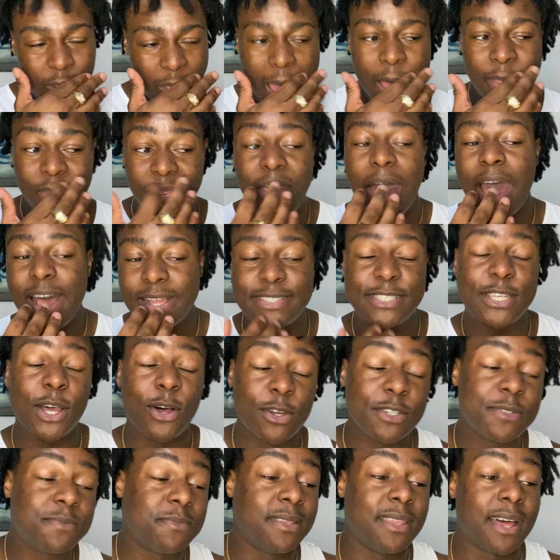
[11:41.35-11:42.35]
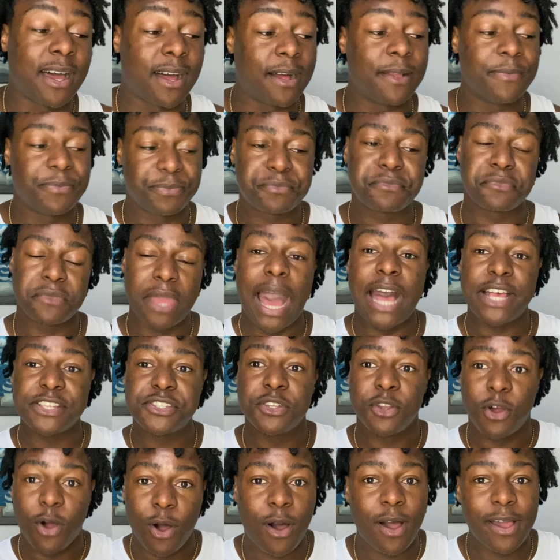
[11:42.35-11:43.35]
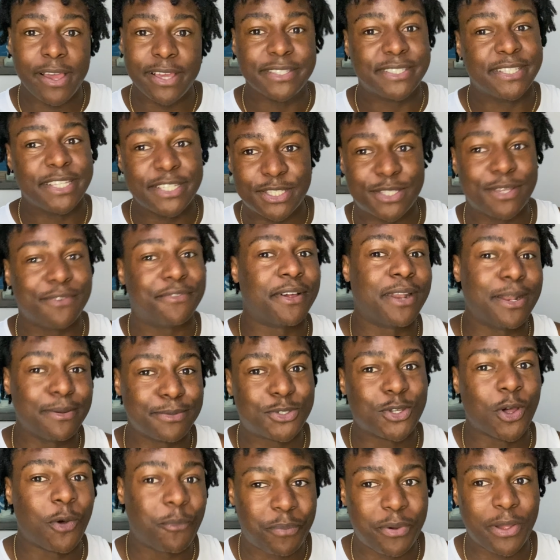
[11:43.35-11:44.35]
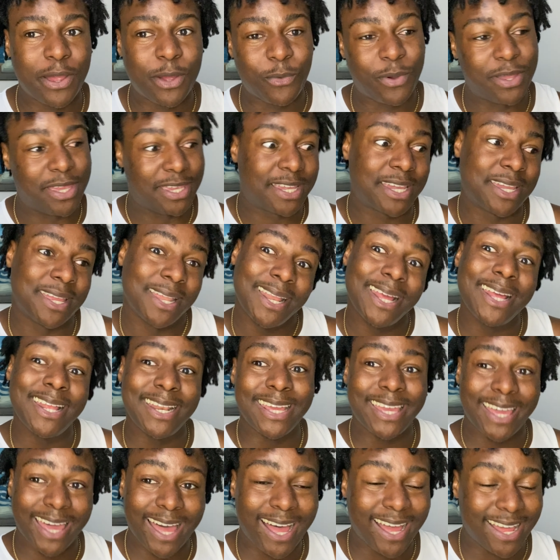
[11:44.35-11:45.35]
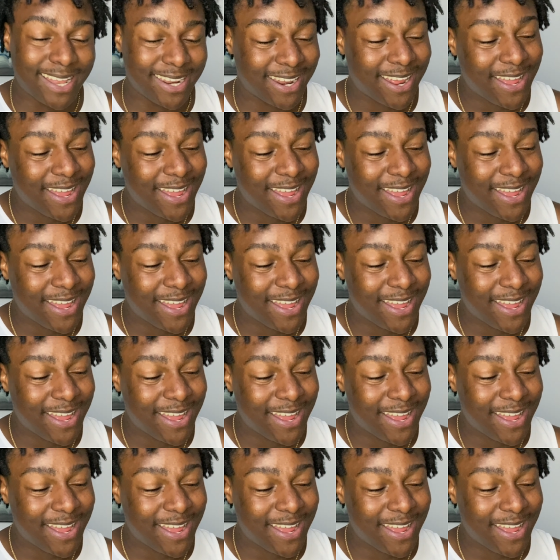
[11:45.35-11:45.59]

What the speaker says: And that tells me that as an artist, he's developed to a point where he clearly can.